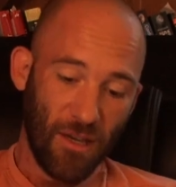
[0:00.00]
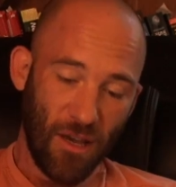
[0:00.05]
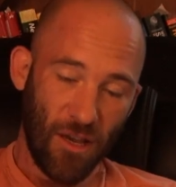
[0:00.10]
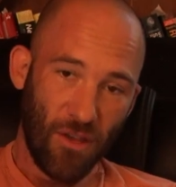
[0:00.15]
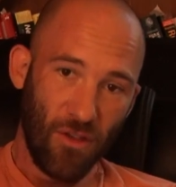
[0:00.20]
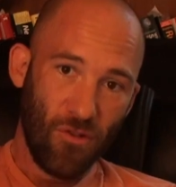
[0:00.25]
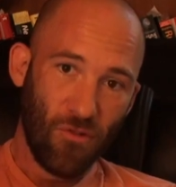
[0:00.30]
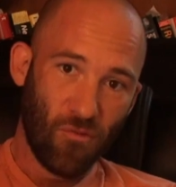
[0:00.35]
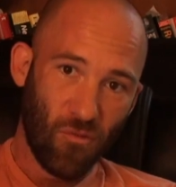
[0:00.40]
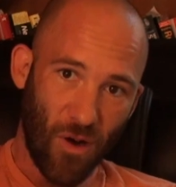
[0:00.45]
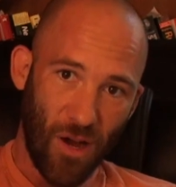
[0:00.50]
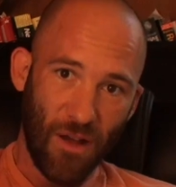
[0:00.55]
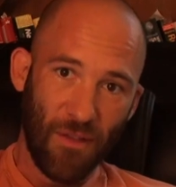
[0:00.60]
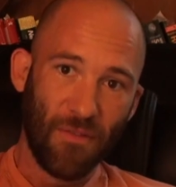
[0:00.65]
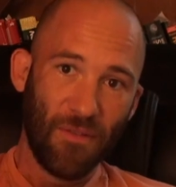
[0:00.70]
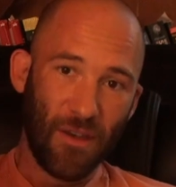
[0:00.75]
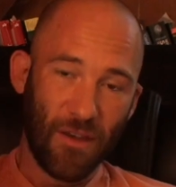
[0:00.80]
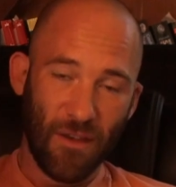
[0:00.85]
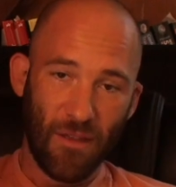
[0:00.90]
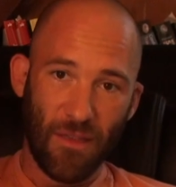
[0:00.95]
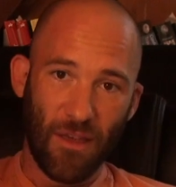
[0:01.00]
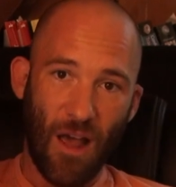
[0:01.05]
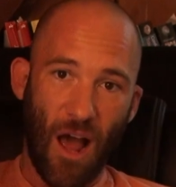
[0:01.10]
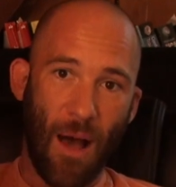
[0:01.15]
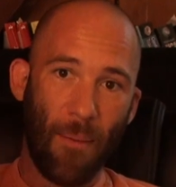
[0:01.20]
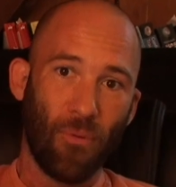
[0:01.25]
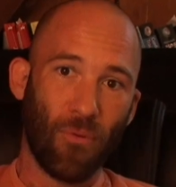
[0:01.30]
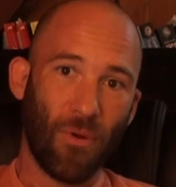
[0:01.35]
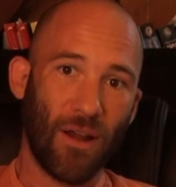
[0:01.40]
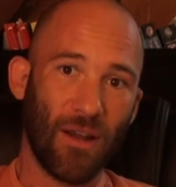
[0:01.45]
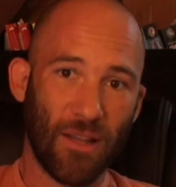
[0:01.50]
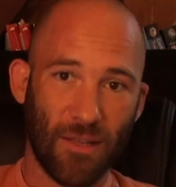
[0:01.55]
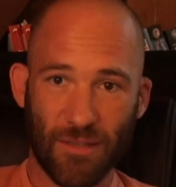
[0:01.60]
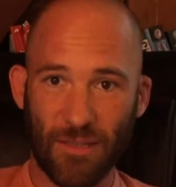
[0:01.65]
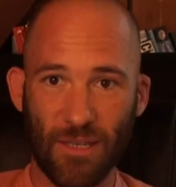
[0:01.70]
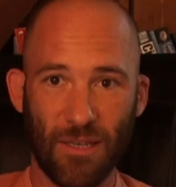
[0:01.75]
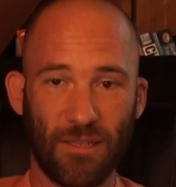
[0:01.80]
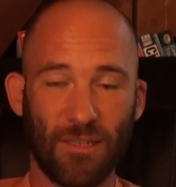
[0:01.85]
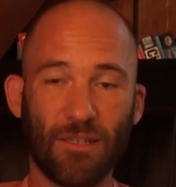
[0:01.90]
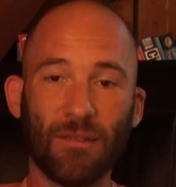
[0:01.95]
you run the, the operating
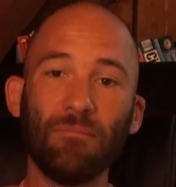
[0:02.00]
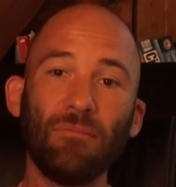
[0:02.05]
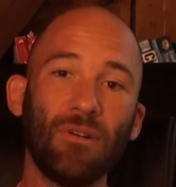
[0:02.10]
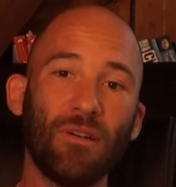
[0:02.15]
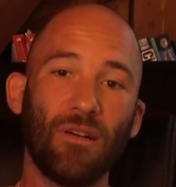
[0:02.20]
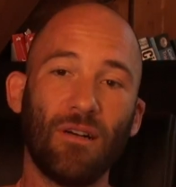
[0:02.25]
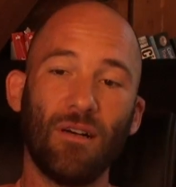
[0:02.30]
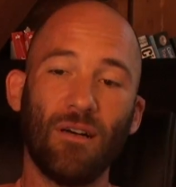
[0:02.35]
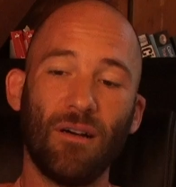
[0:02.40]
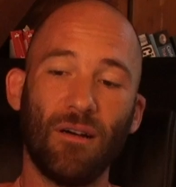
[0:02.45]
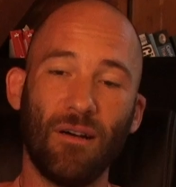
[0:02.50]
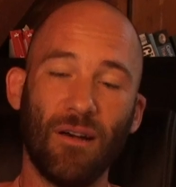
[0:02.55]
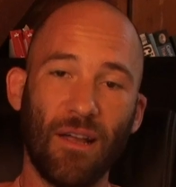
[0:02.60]
system uh,